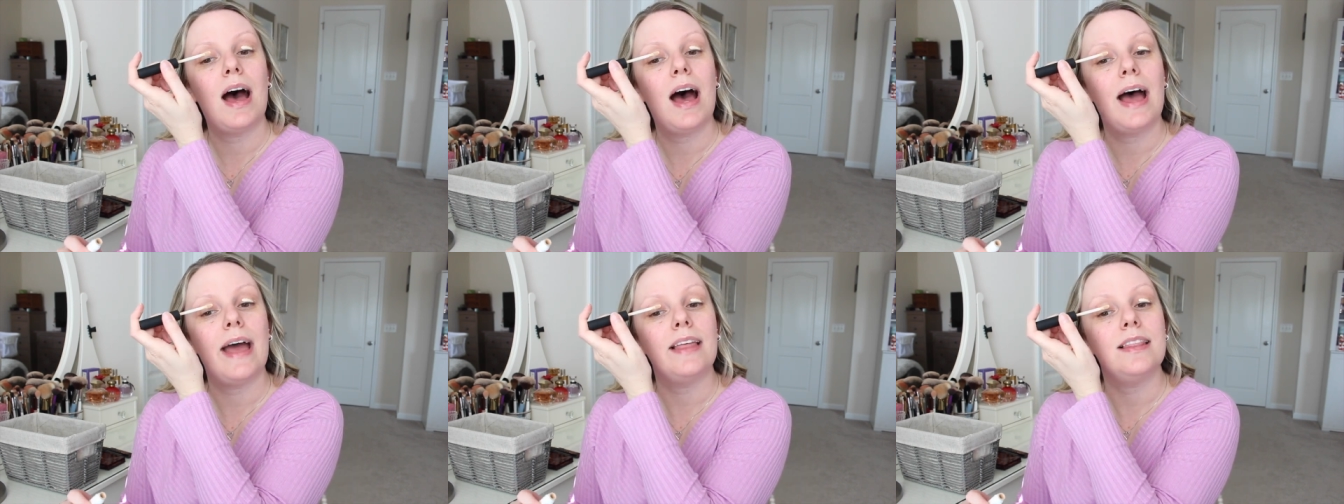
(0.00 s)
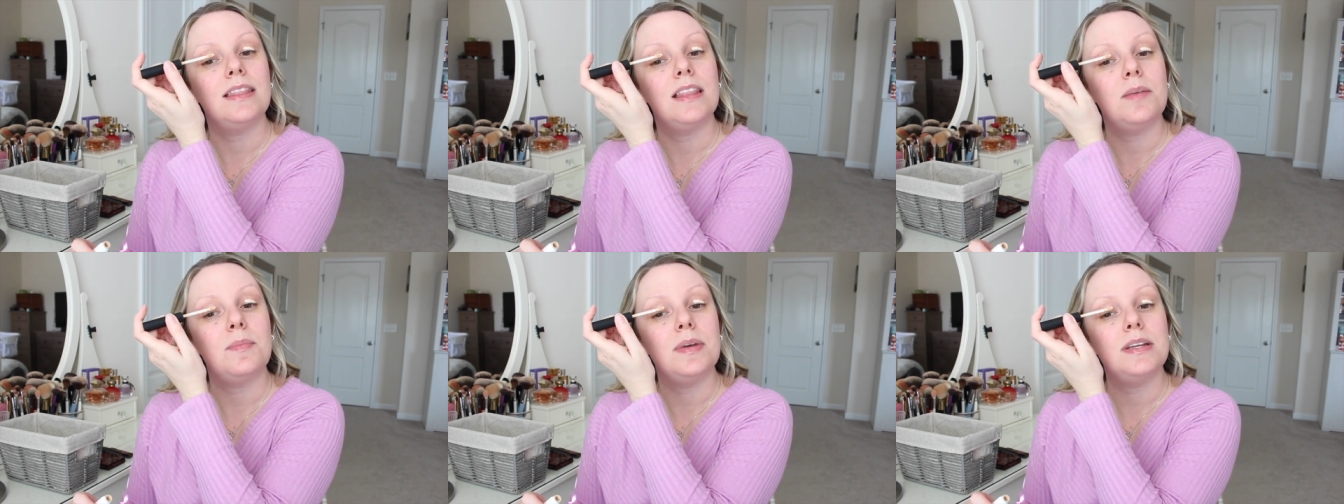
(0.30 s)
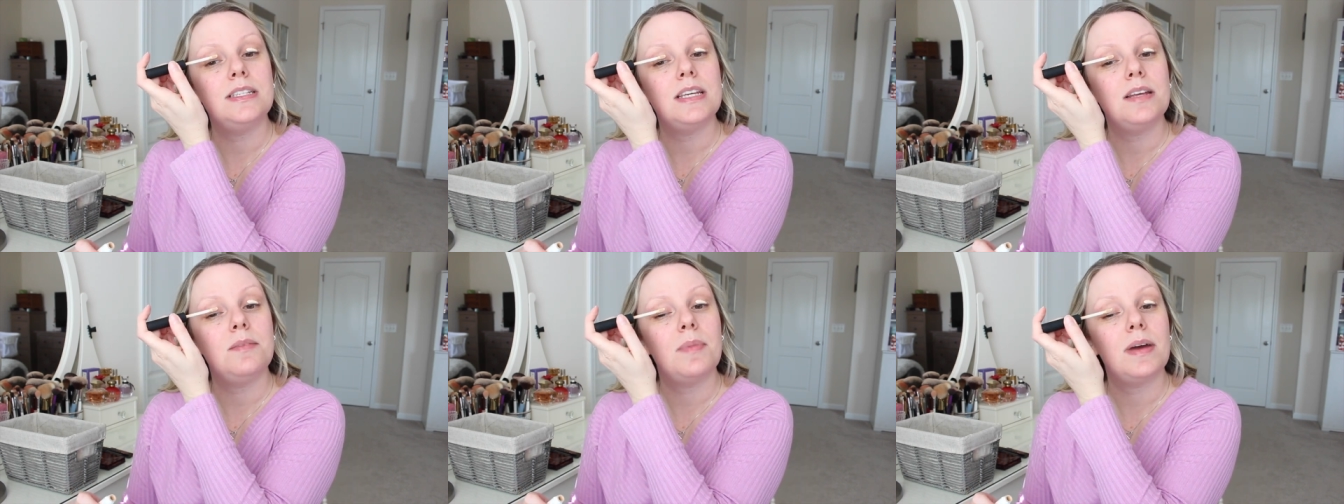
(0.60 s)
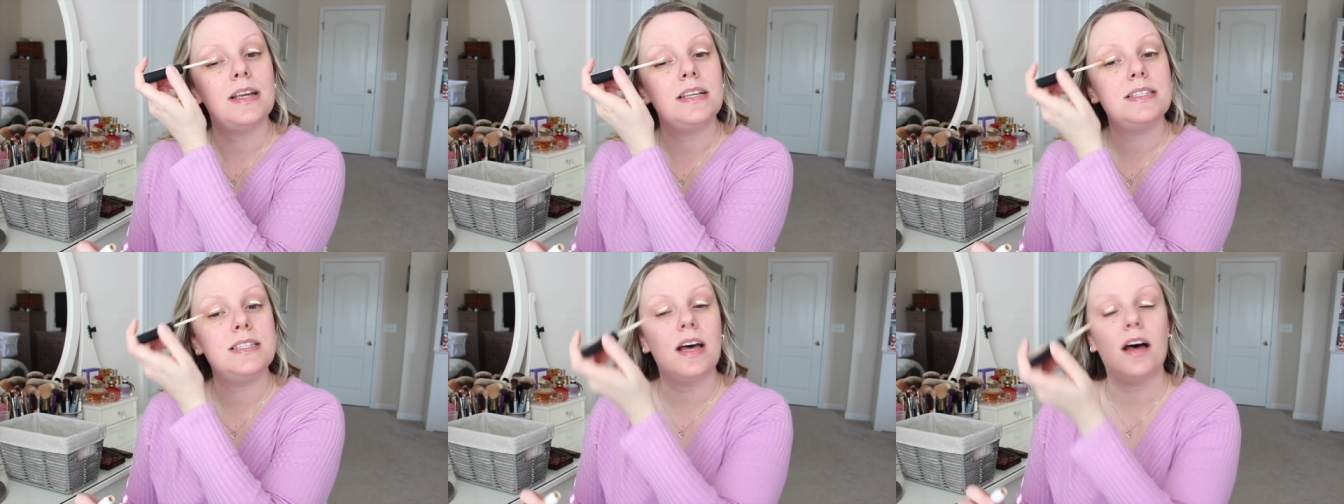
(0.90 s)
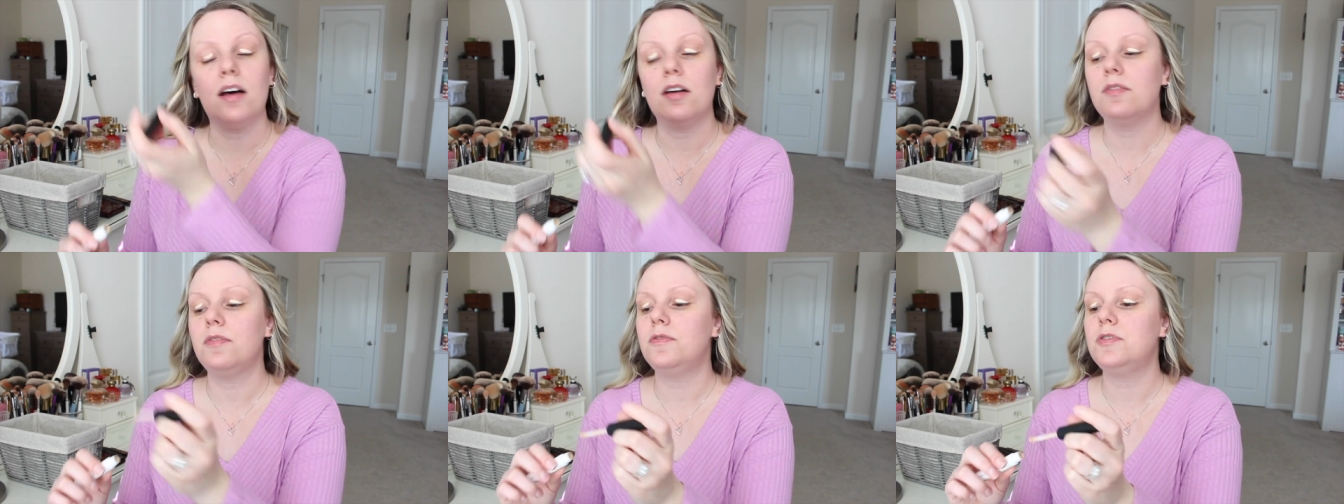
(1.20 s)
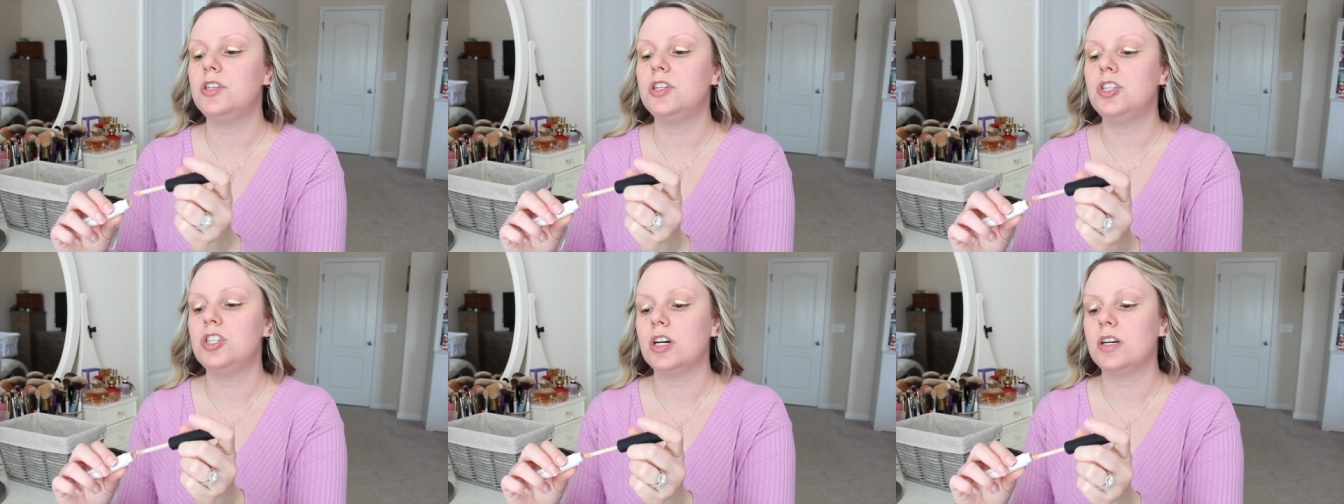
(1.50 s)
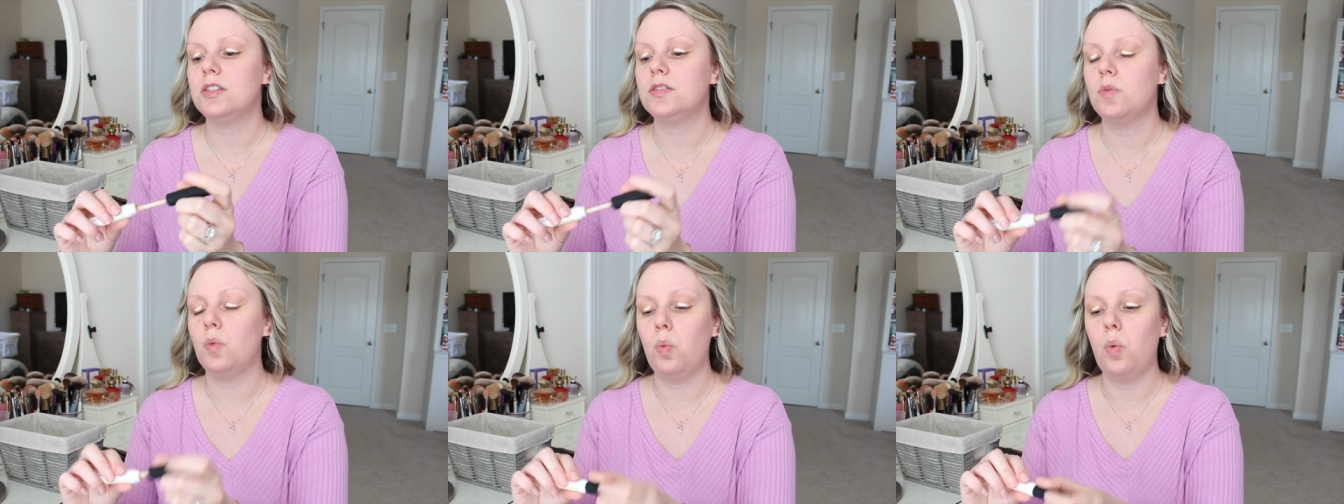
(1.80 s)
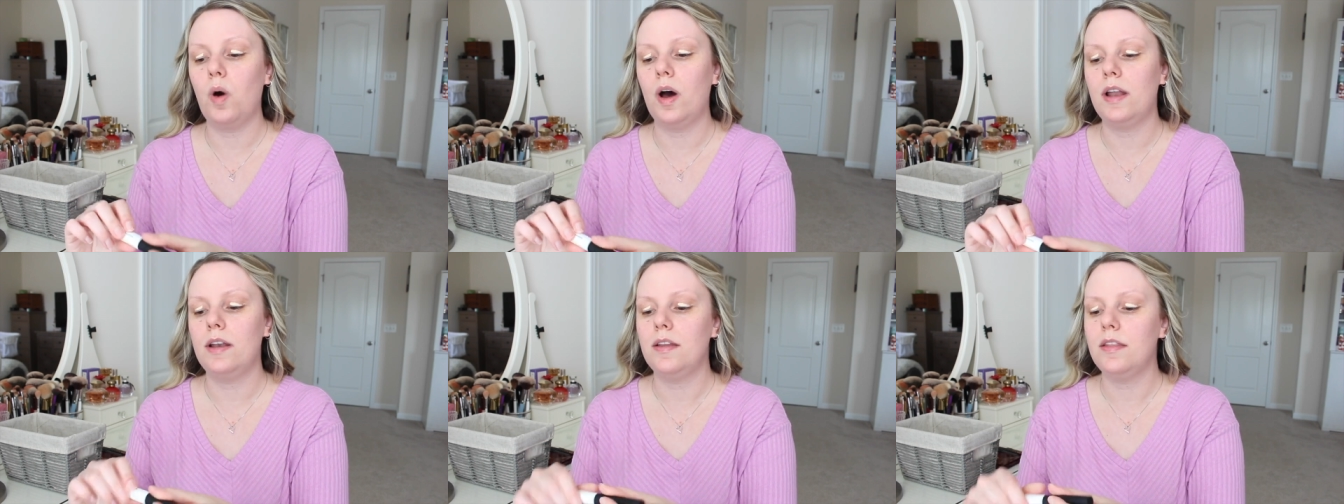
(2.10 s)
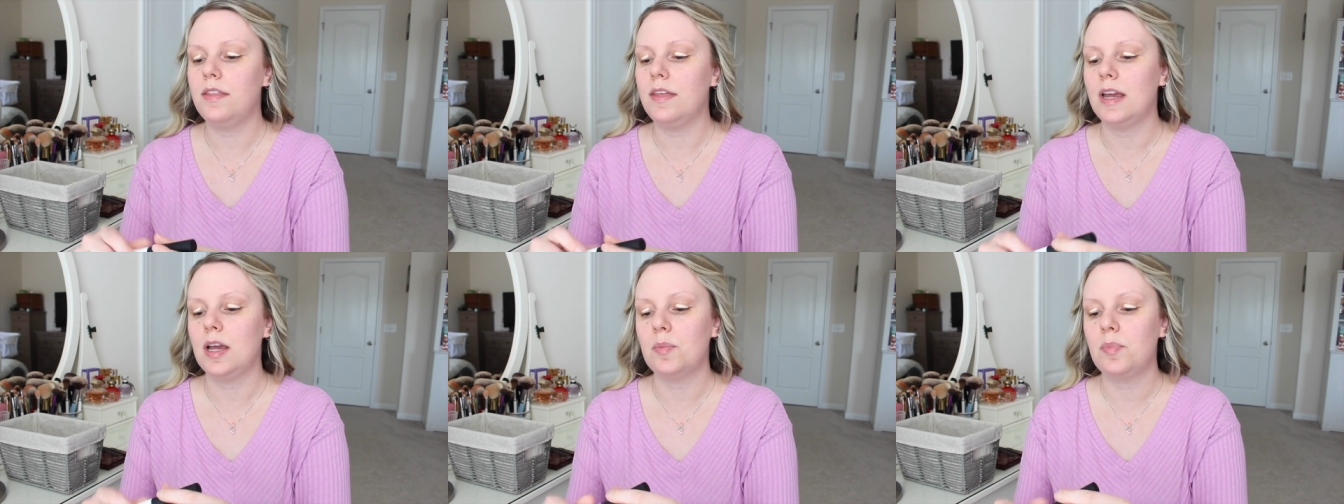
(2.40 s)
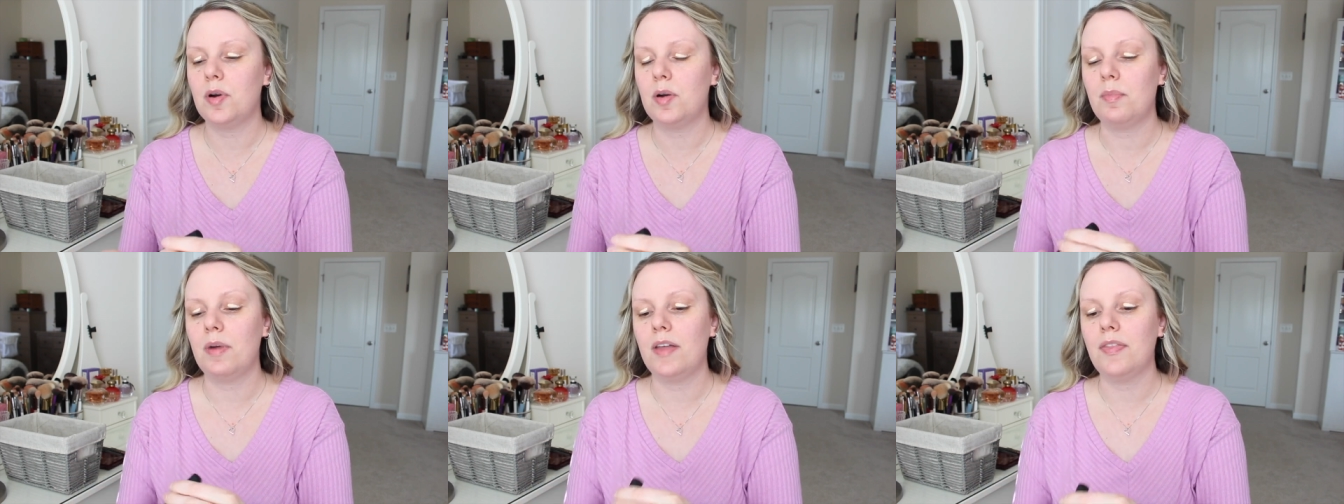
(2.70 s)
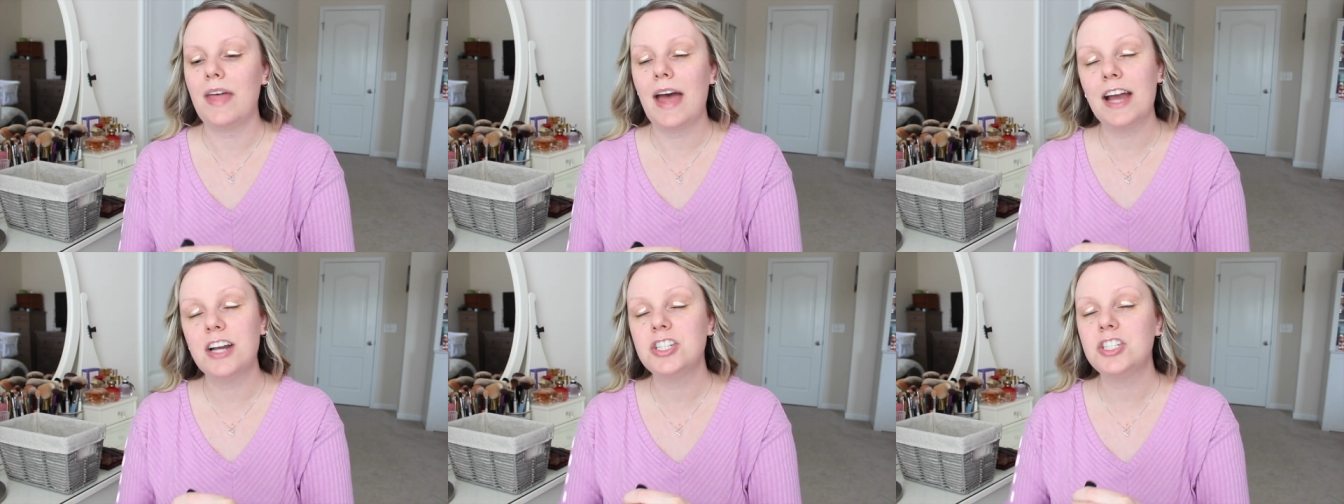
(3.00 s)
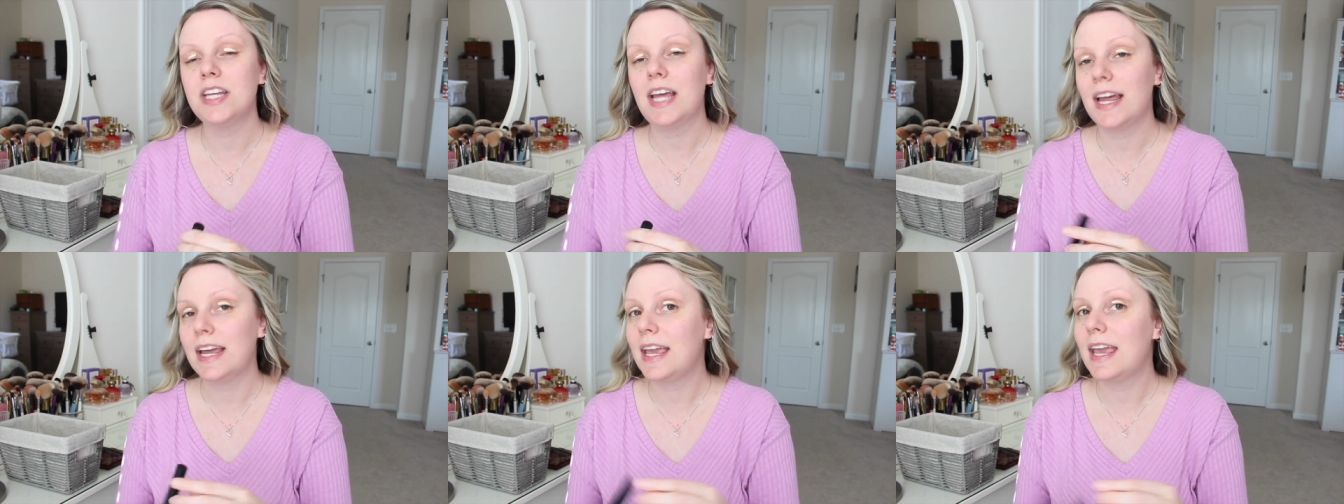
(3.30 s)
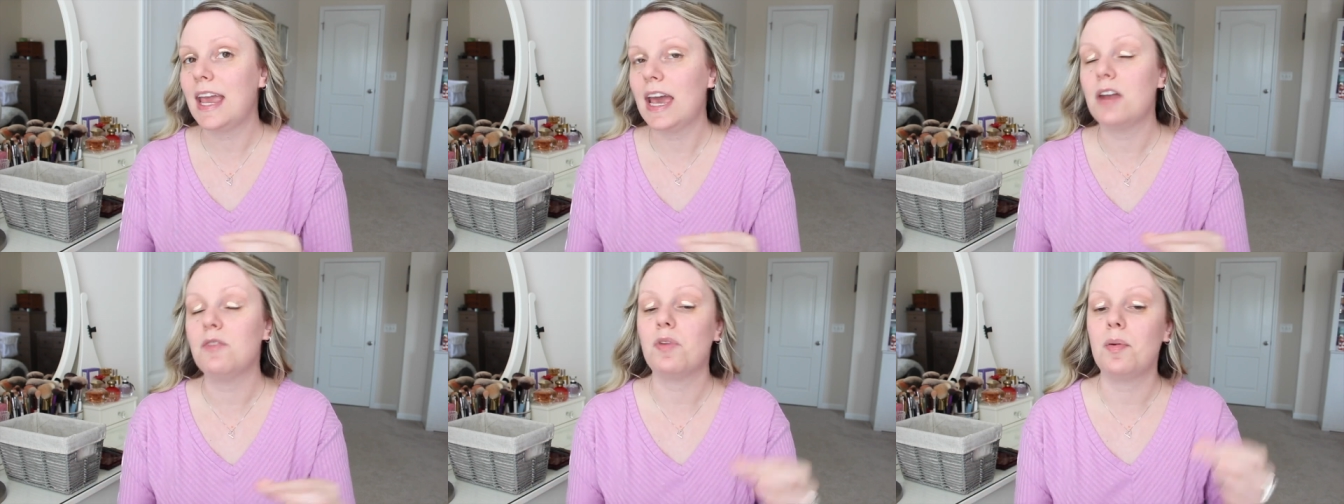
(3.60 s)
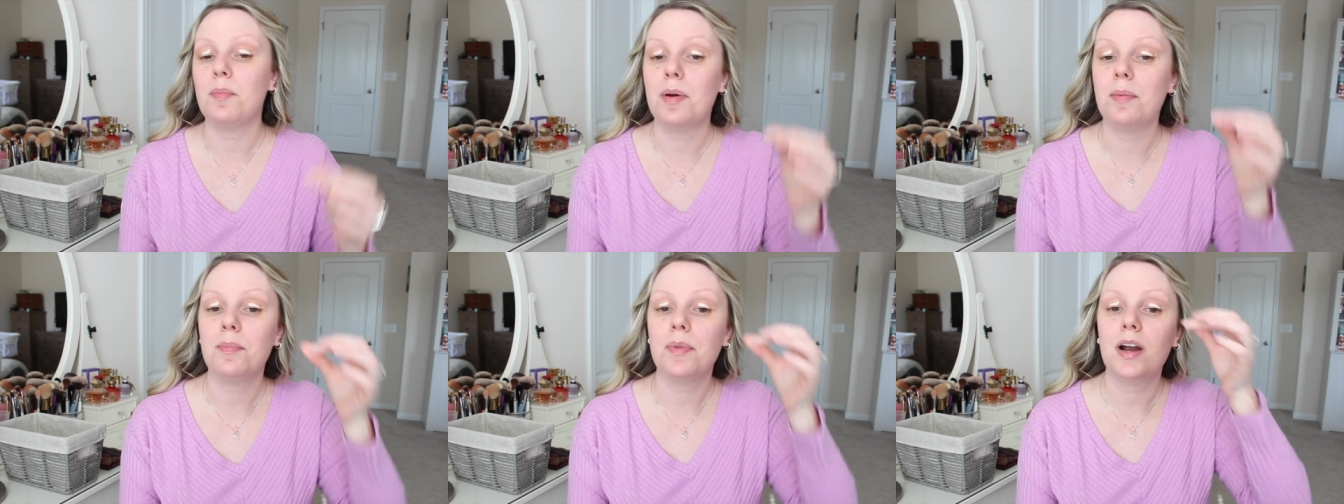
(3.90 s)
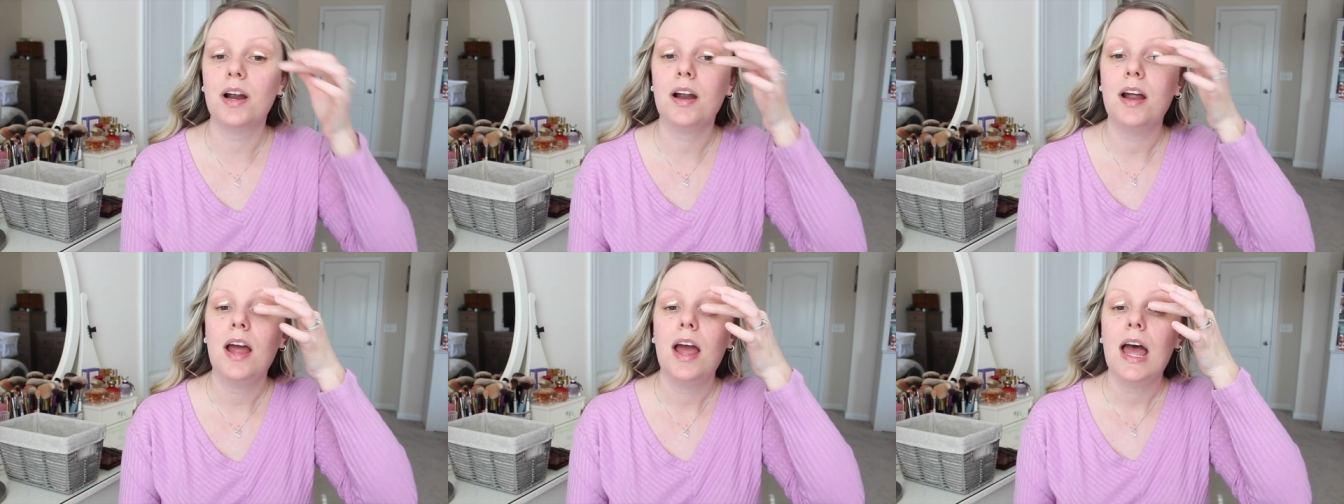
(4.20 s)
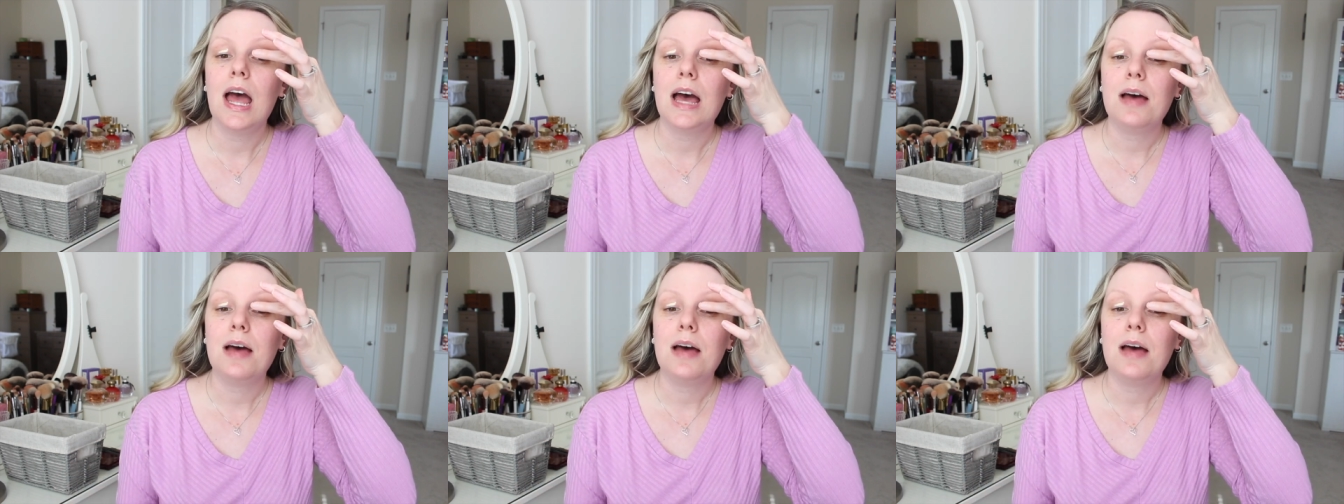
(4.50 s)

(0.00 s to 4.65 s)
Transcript: I limited myself to just one thing per month. Actually, I can remember.